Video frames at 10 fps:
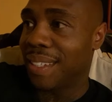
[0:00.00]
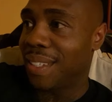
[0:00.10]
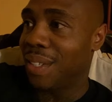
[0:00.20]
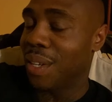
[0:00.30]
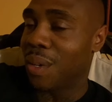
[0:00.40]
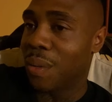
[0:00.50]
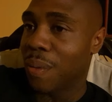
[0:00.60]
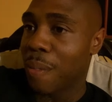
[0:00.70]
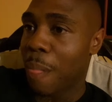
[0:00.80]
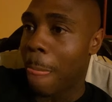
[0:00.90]
you know,
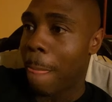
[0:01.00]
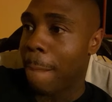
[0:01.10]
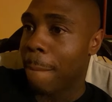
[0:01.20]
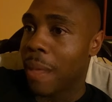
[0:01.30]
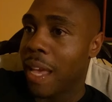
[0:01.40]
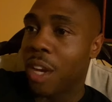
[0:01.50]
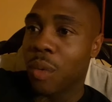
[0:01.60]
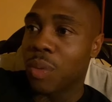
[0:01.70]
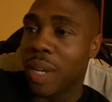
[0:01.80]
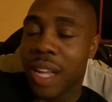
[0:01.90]
and the
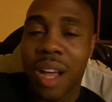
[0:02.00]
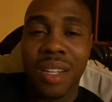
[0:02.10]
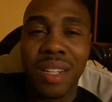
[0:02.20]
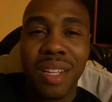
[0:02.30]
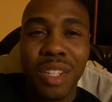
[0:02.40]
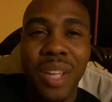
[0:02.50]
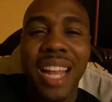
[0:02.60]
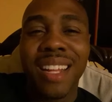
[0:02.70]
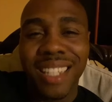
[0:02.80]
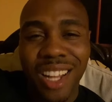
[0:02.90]
reason why I call it hood is you got
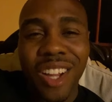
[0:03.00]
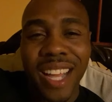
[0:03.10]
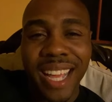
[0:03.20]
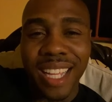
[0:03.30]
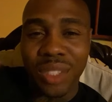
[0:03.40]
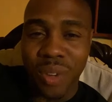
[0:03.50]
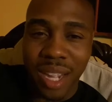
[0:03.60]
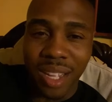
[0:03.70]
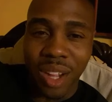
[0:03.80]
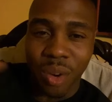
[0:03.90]
little knuckleheads
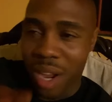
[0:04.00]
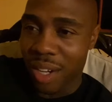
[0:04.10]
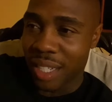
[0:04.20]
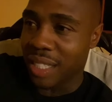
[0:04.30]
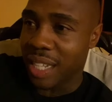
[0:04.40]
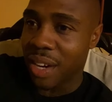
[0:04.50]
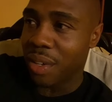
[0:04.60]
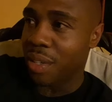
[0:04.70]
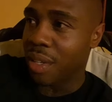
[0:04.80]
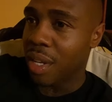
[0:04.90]
around in this
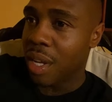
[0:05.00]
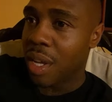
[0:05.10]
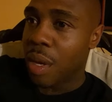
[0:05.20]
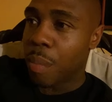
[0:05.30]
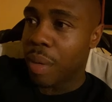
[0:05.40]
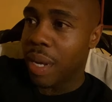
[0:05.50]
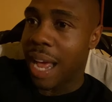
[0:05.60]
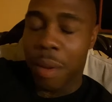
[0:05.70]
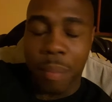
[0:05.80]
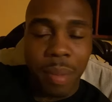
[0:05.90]
area. But I
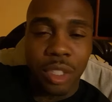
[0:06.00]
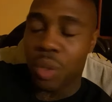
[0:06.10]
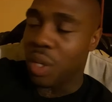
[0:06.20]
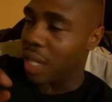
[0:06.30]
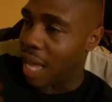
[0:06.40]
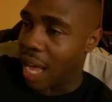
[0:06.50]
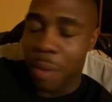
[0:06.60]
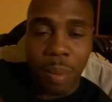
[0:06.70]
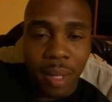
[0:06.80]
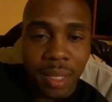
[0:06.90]
done been to a lot of
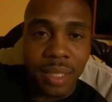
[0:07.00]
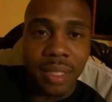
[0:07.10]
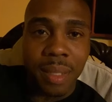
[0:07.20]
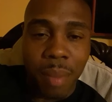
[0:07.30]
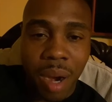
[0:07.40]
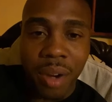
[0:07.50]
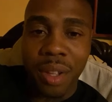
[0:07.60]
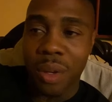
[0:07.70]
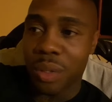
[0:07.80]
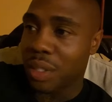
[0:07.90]
places and
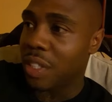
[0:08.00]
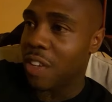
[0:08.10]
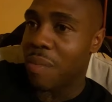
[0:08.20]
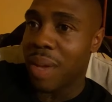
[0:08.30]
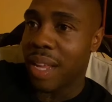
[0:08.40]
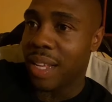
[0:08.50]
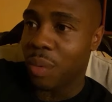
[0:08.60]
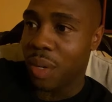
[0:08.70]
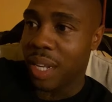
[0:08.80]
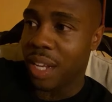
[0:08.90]
barrios and stuff, man. It
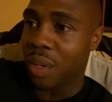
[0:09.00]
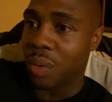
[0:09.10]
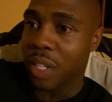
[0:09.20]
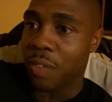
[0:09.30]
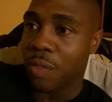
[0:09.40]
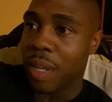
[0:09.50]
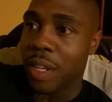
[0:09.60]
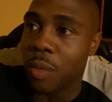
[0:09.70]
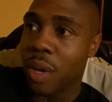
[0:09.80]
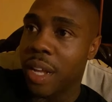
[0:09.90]
really ain't no different from
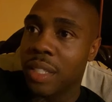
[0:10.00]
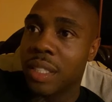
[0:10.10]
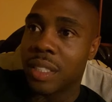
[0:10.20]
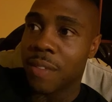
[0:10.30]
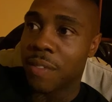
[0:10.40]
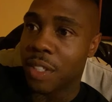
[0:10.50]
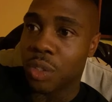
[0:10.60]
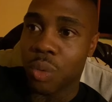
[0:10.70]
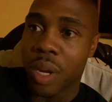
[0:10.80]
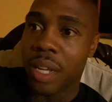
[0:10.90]
anywhere else except this
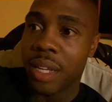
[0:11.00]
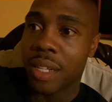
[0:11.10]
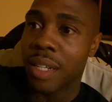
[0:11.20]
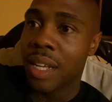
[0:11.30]
one right here.